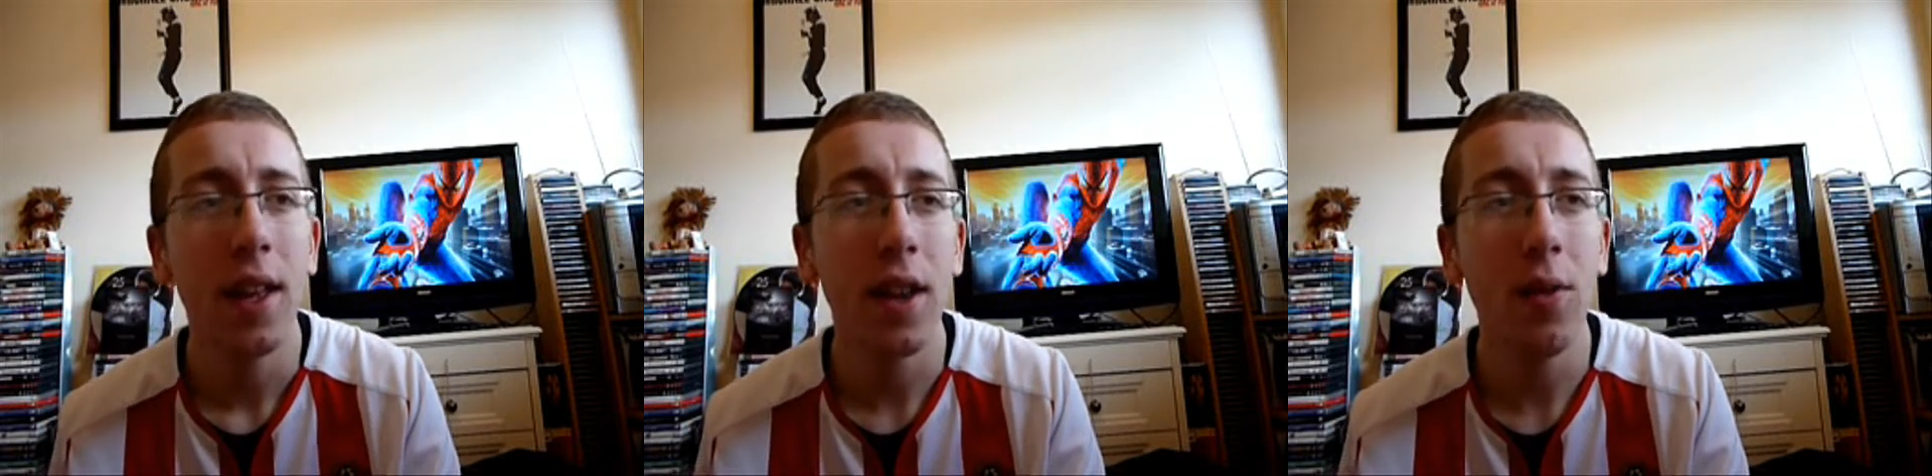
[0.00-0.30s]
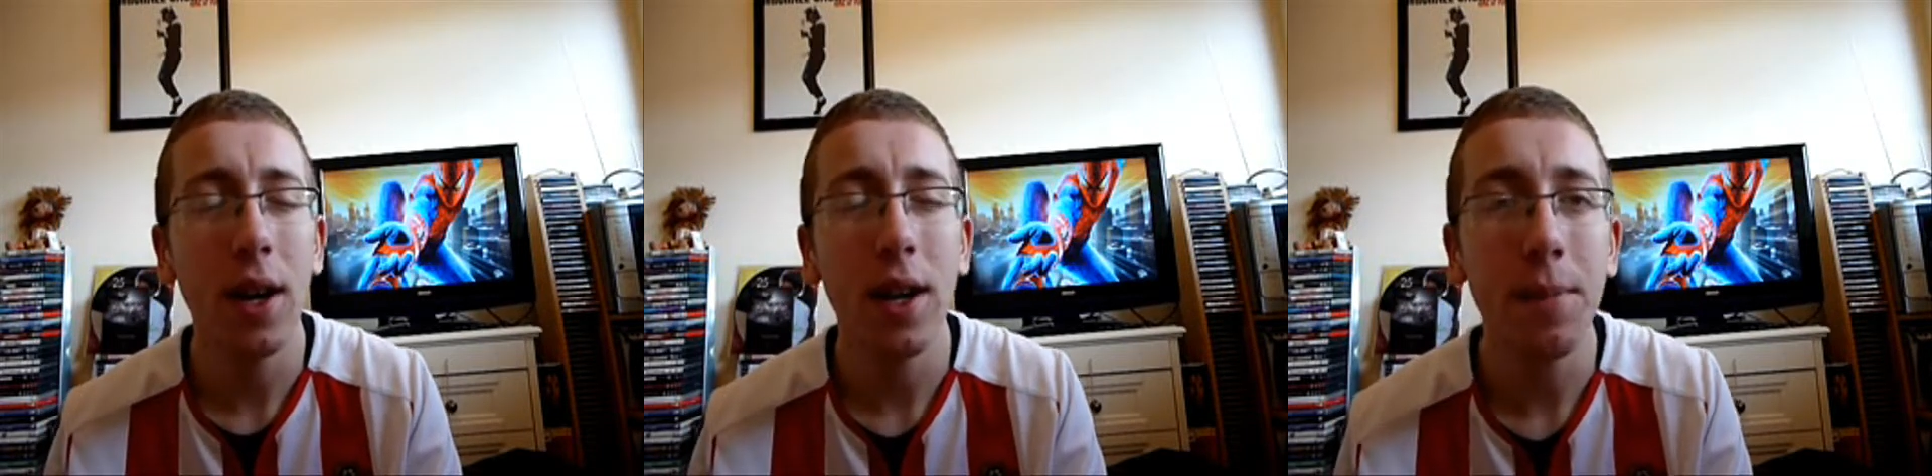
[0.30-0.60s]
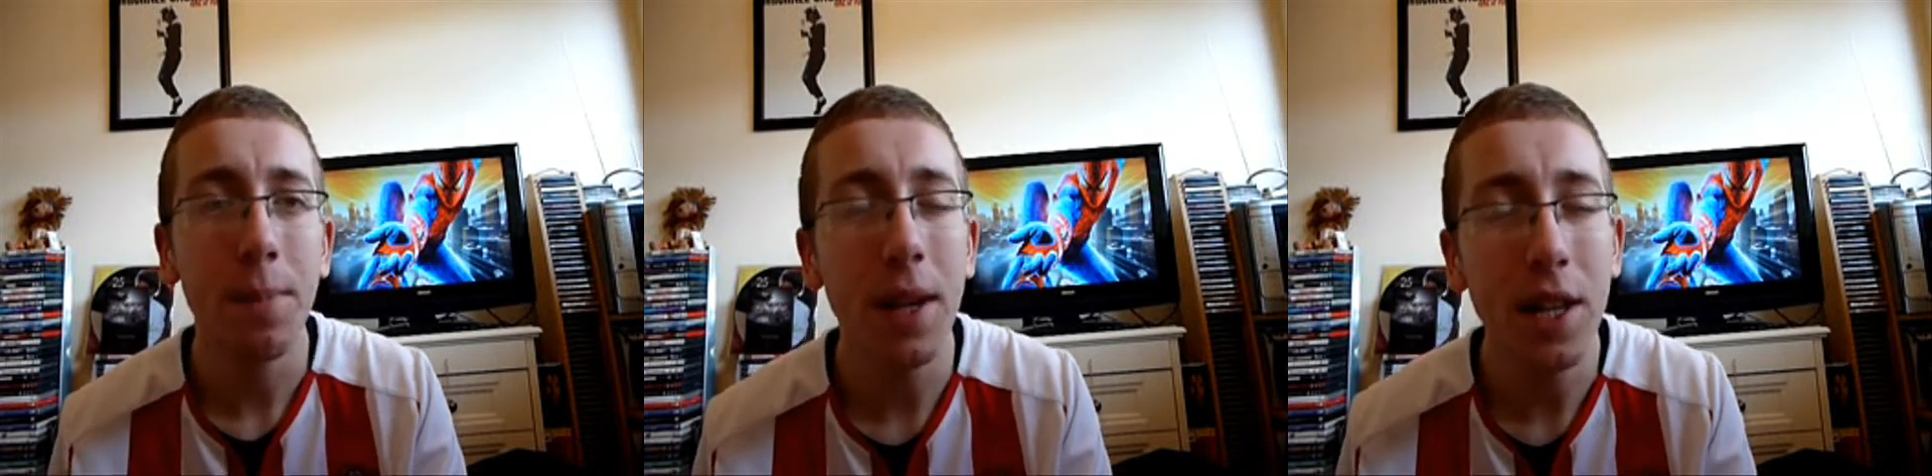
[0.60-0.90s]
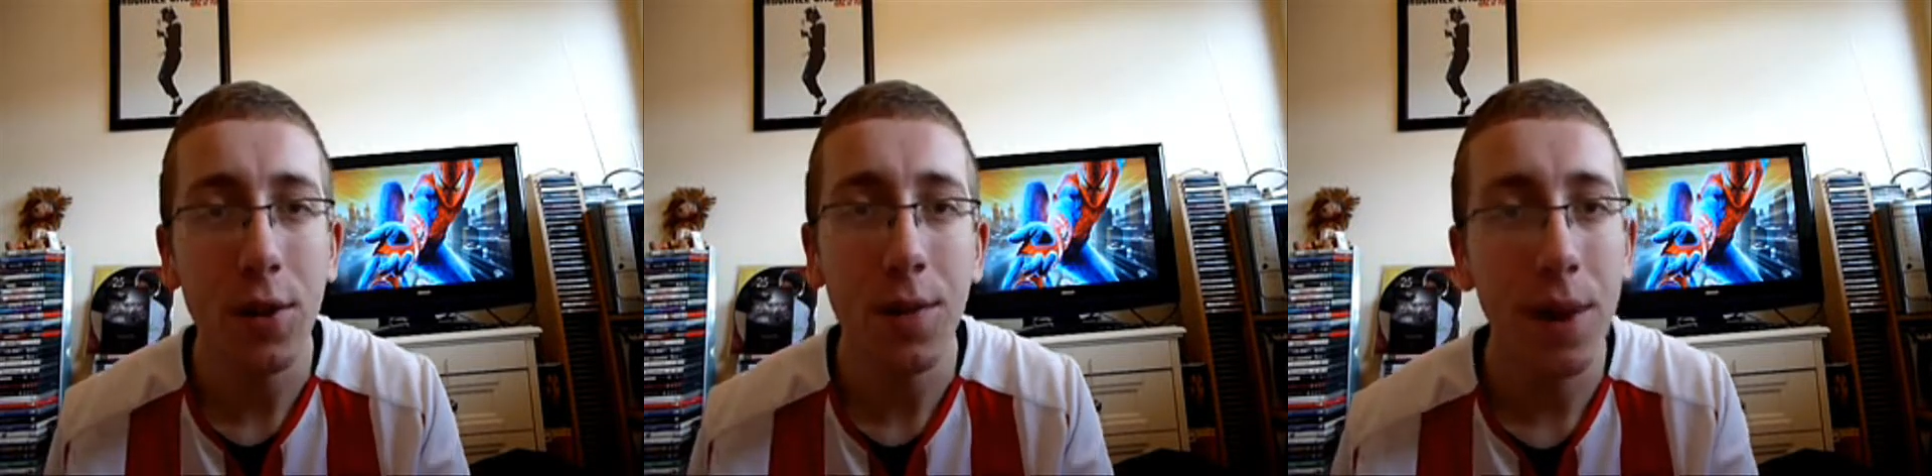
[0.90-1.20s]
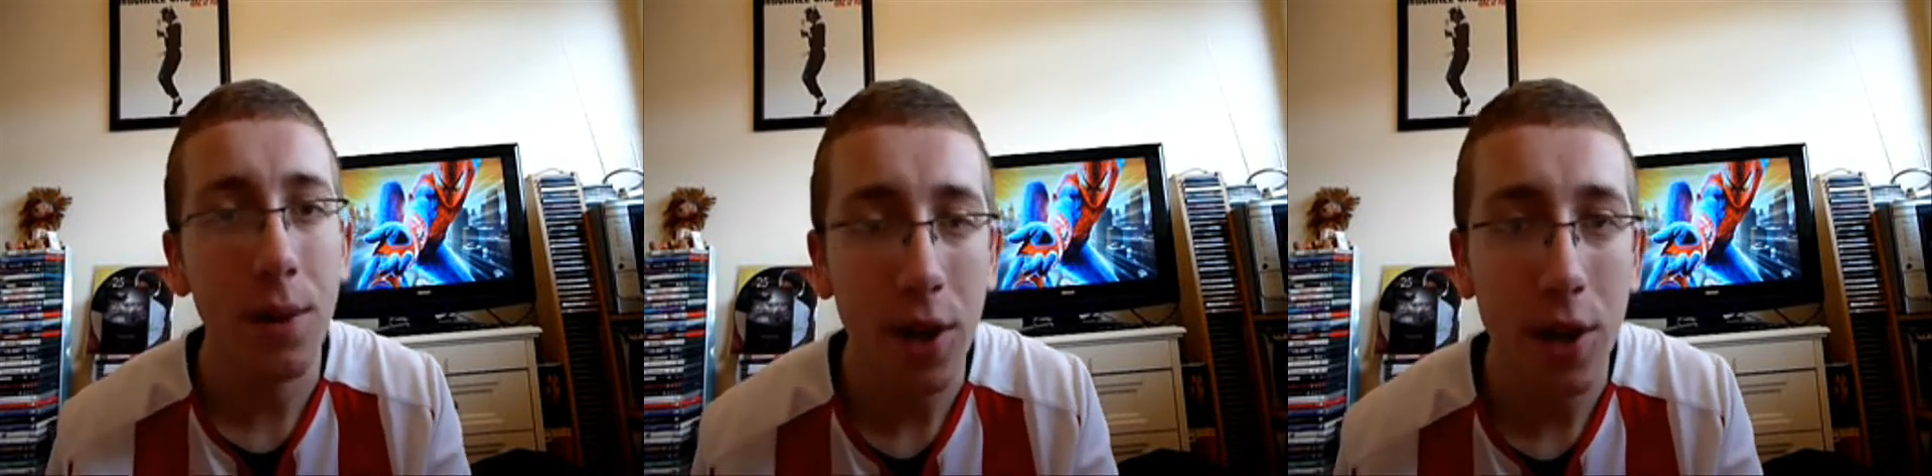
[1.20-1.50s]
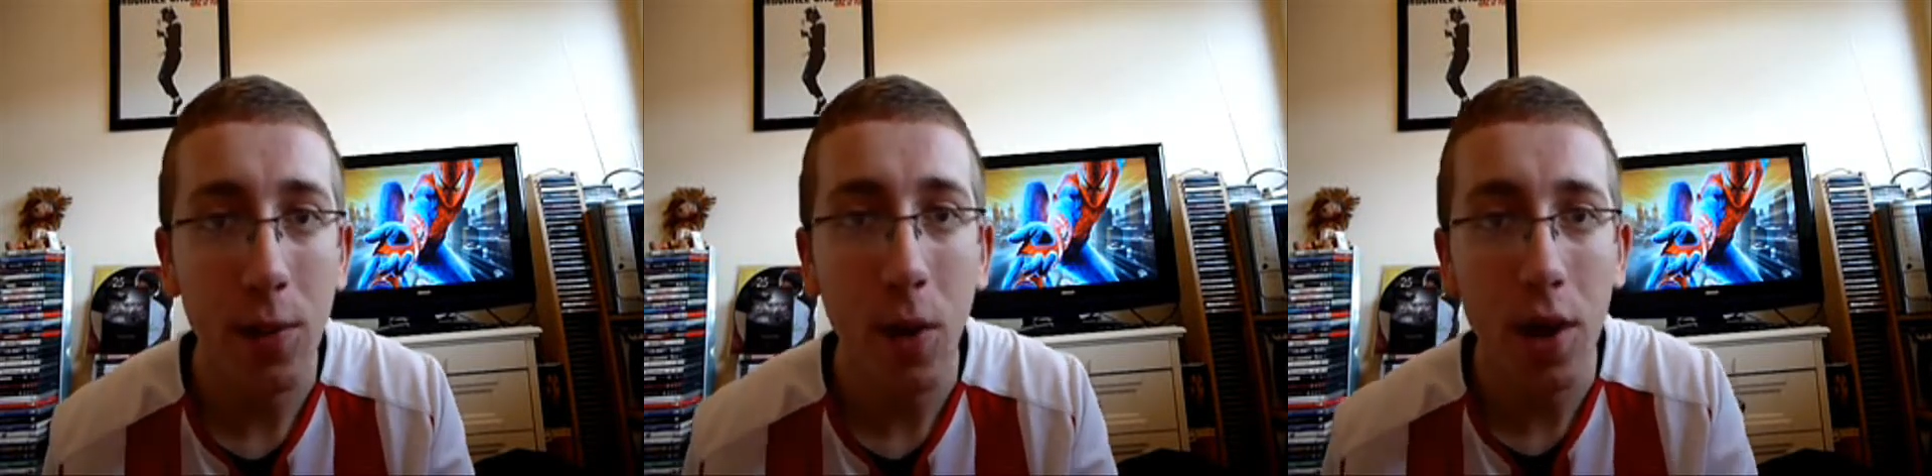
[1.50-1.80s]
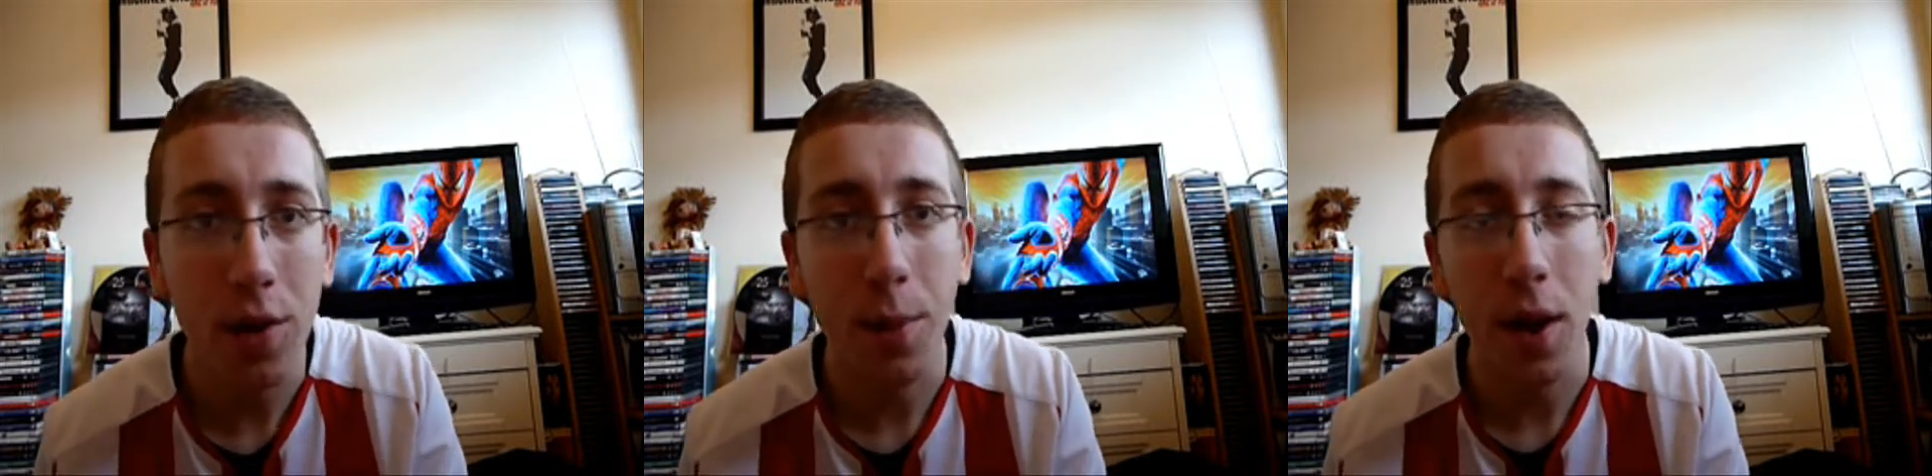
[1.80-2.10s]
They really make you feel like you
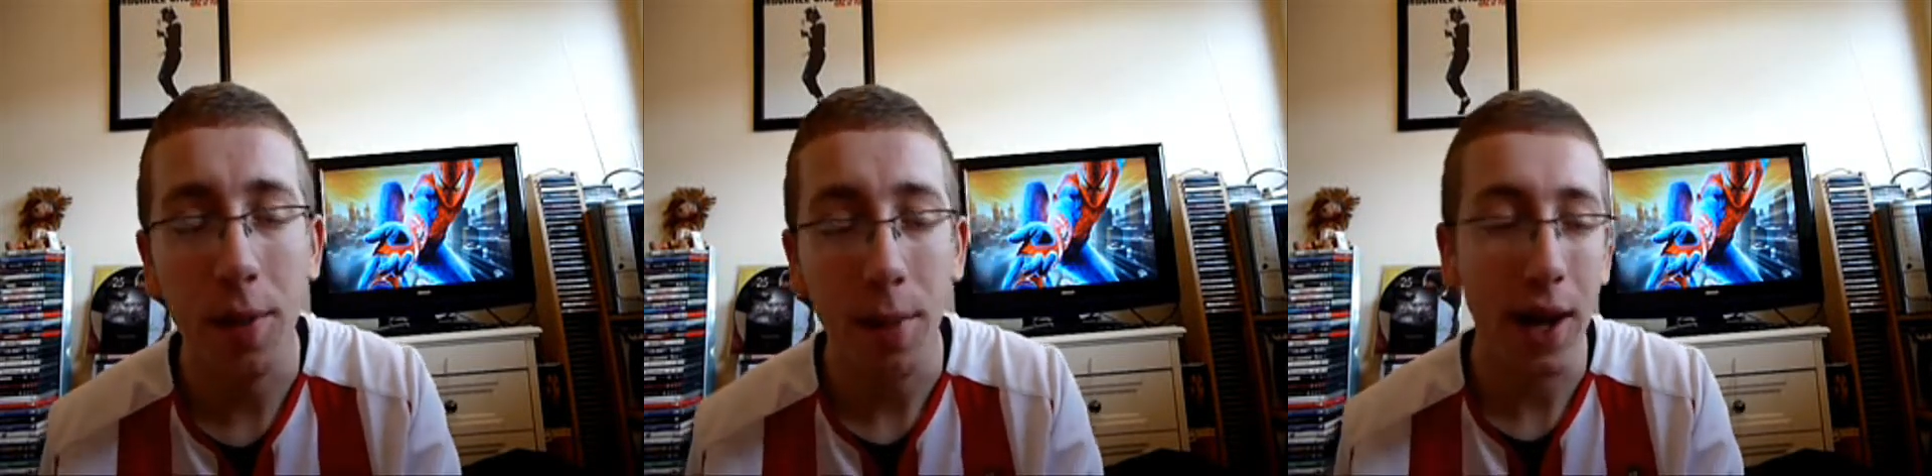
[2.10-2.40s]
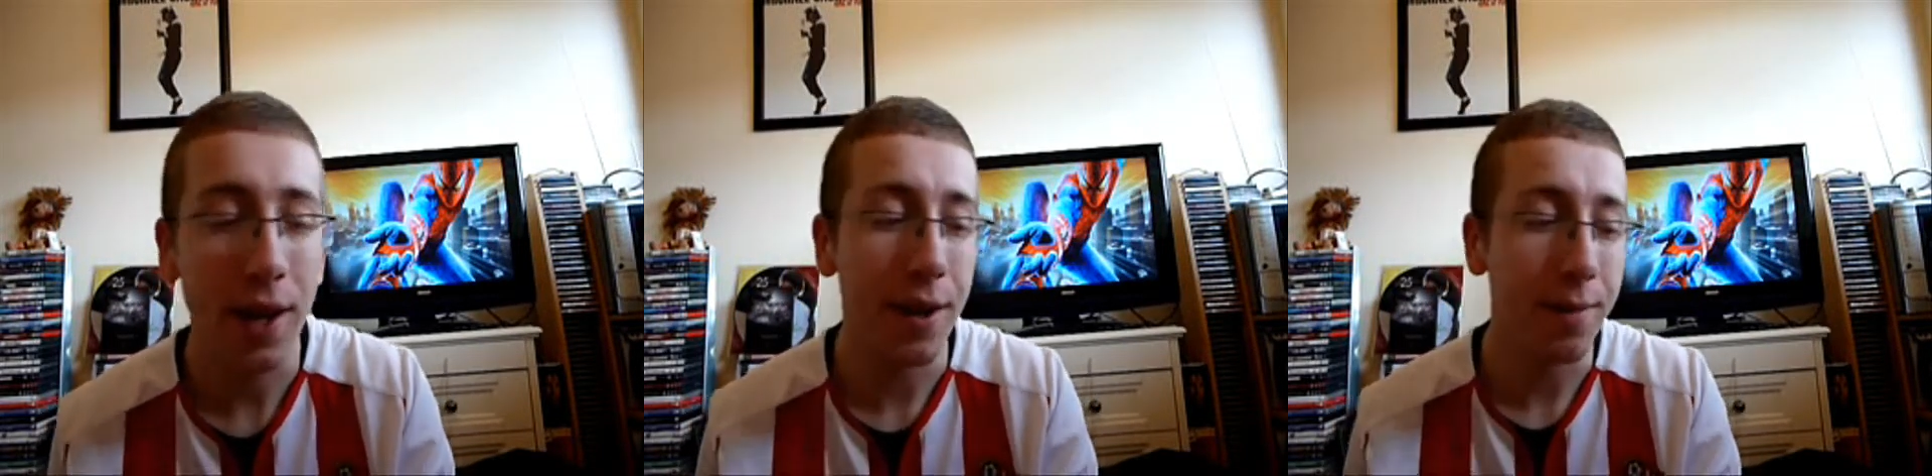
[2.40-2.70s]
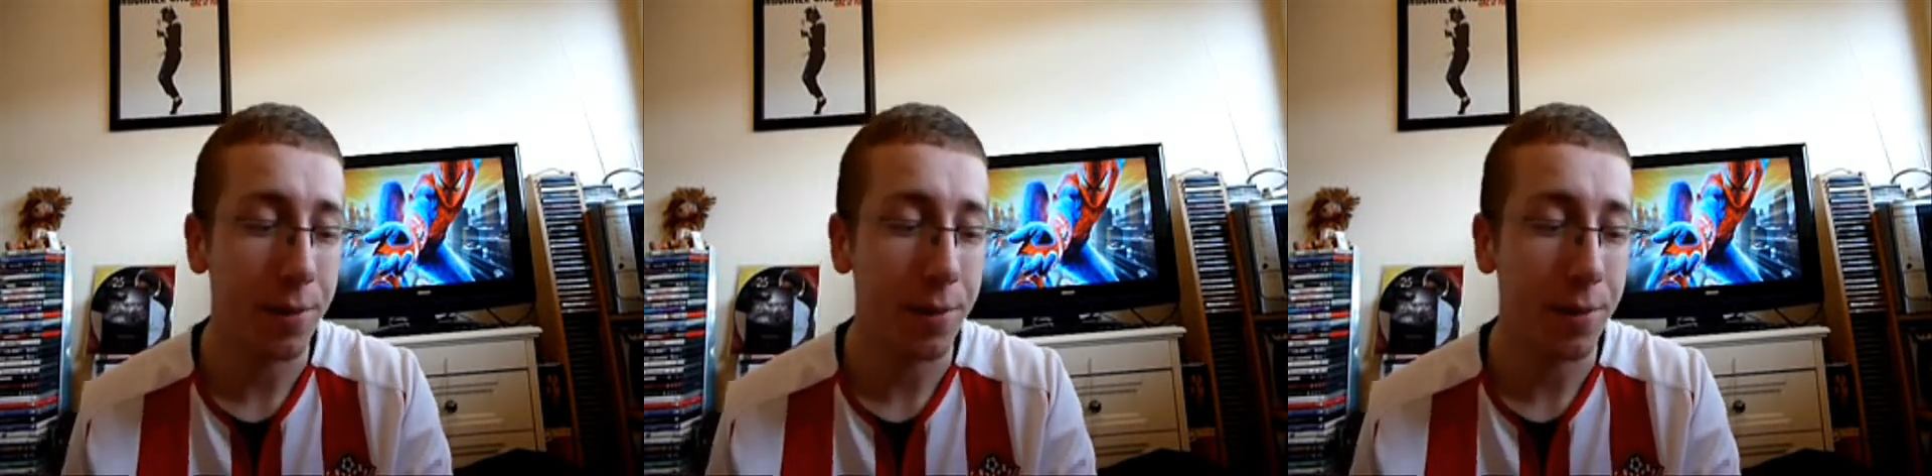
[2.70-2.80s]
are Spider-Man in it,